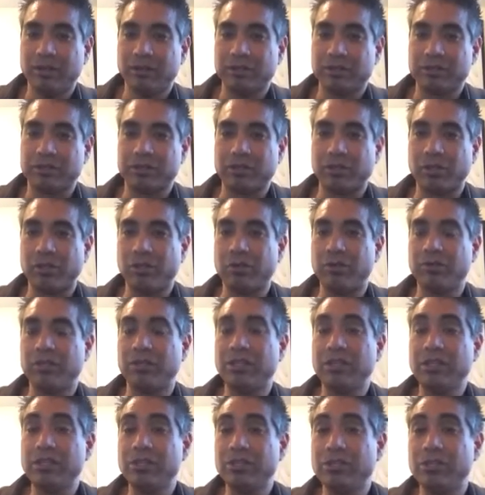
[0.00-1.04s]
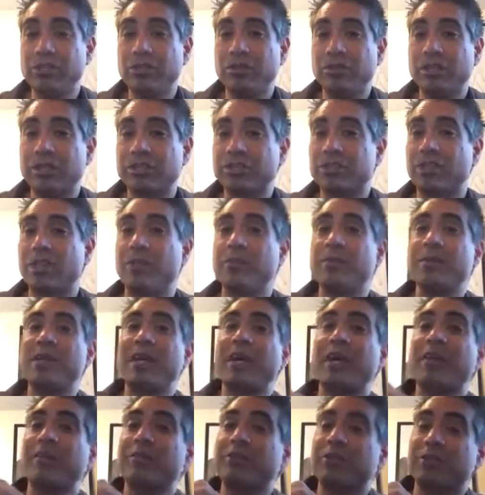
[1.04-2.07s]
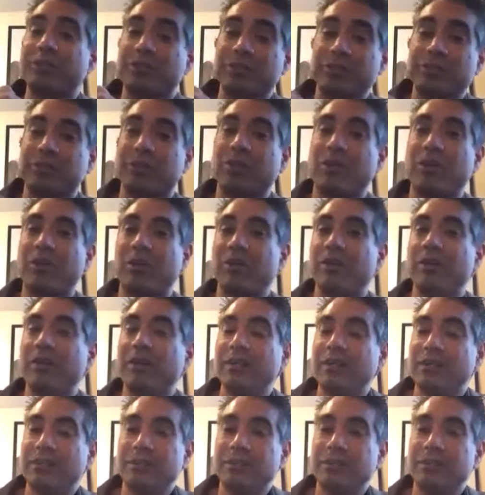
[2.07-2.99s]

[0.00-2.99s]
So the EQ that's coming out of your guitar,